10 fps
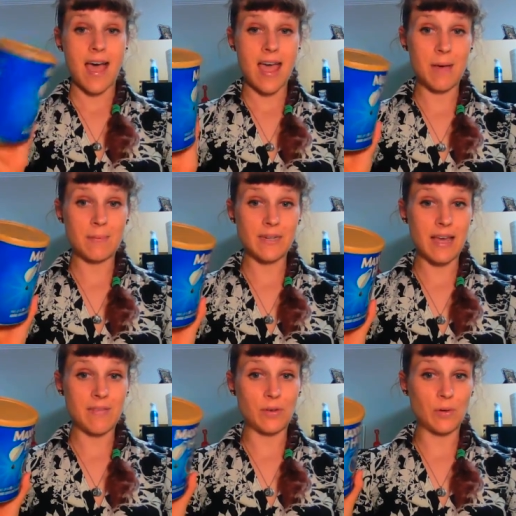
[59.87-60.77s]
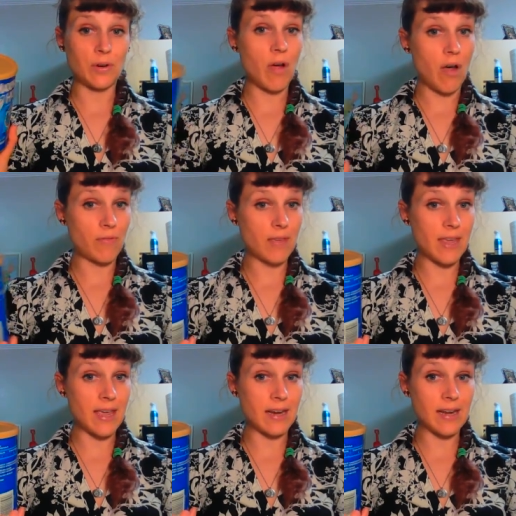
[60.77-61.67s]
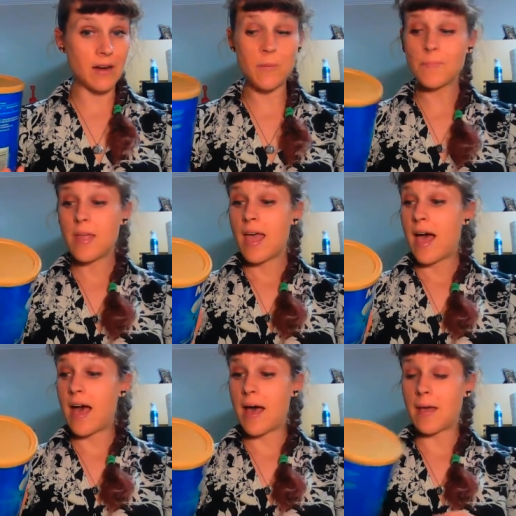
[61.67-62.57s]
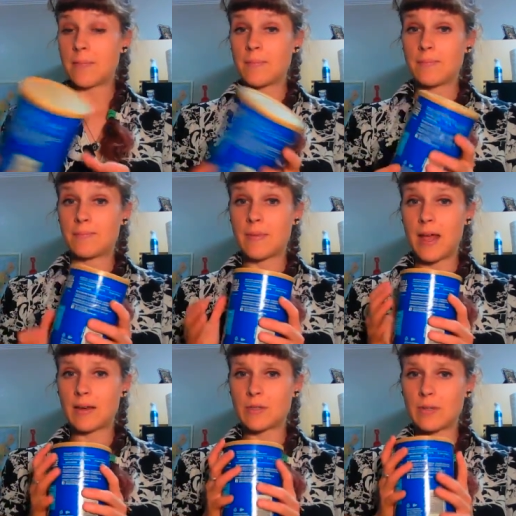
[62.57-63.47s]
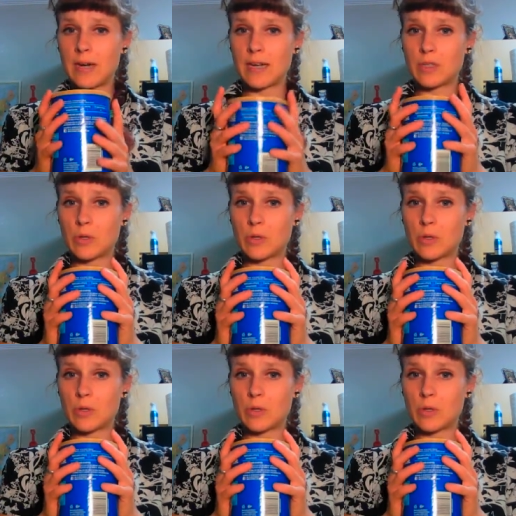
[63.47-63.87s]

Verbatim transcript: I happen to have a little coffee can here. I'm not doing any